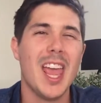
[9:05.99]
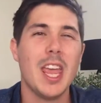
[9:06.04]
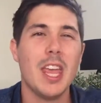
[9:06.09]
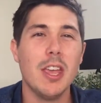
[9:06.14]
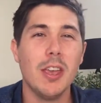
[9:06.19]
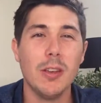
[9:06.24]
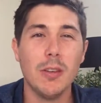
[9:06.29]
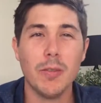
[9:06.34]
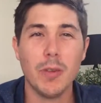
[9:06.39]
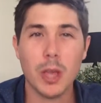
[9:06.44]

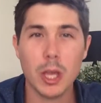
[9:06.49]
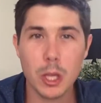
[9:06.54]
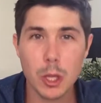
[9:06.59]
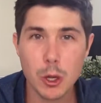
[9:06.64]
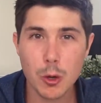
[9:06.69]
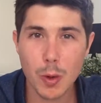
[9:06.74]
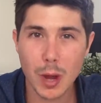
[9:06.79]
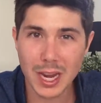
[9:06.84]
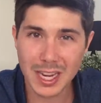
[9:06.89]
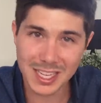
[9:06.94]
If
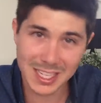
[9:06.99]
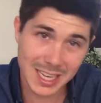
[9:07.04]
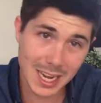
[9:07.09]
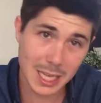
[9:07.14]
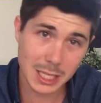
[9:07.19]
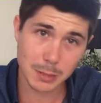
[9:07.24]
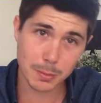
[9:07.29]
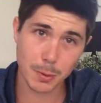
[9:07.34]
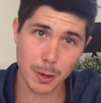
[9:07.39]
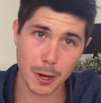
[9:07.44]
you are
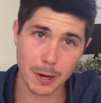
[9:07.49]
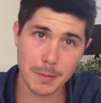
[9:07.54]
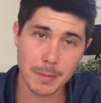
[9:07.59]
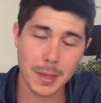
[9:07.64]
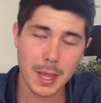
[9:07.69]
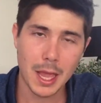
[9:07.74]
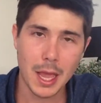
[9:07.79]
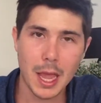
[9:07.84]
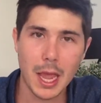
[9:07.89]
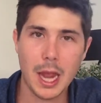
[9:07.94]
desperate
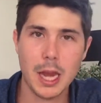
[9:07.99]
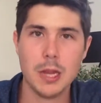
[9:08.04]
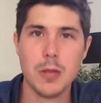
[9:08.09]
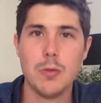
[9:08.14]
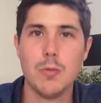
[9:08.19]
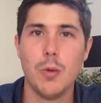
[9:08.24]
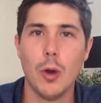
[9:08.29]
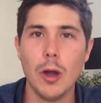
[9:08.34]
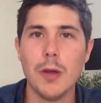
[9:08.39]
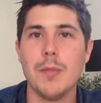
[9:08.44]
and
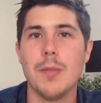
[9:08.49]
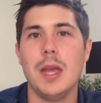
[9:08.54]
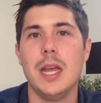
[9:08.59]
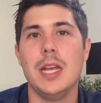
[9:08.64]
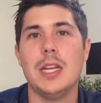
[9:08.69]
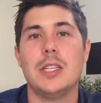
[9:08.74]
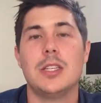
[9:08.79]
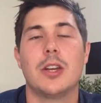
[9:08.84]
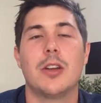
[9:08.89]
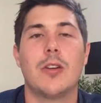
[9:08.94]
you want
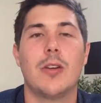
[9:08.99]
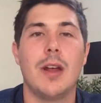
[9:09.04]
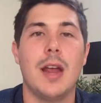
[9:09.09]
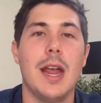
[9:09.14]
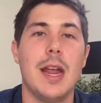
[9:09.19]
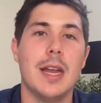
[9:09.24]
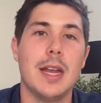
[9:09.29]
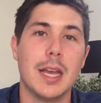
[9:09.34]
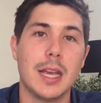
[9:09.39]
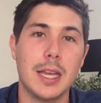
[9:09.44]
me to
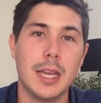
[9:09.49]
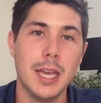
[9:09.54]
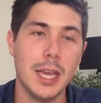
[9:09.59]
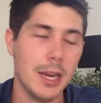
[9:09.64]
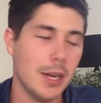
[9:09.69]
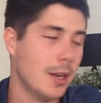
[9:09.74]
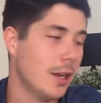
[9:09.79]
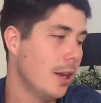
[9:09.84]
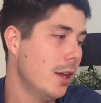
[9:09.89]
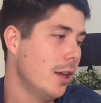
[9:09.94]
create a
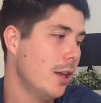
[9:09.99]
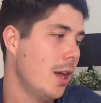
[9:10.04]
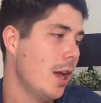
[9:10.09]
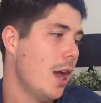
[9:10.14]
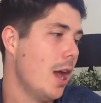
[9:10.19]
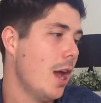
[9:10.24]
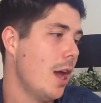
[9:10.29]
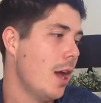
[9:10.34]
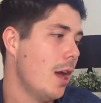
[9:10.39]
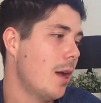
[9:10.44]
kit
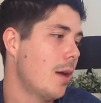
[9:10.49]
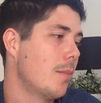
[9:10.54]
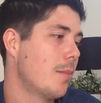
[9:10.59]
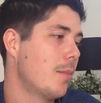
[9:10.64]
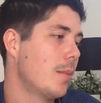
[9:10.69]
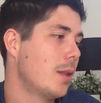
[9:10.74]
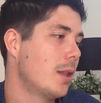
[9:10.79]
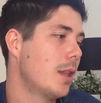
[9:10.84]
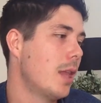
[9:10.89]
um,